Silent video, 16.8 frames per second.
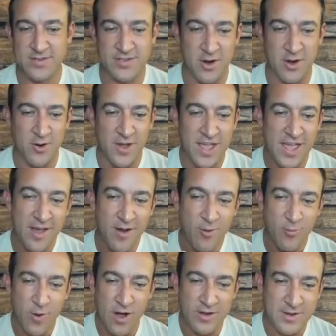So
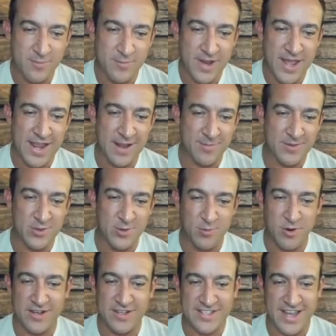welcome, Nate. I'm
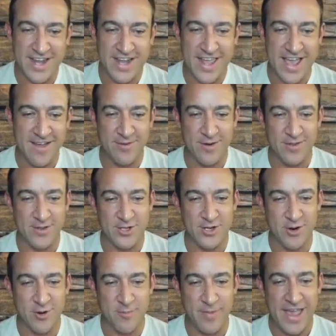super excited to have you on the
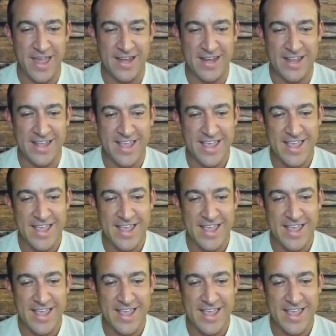show, man.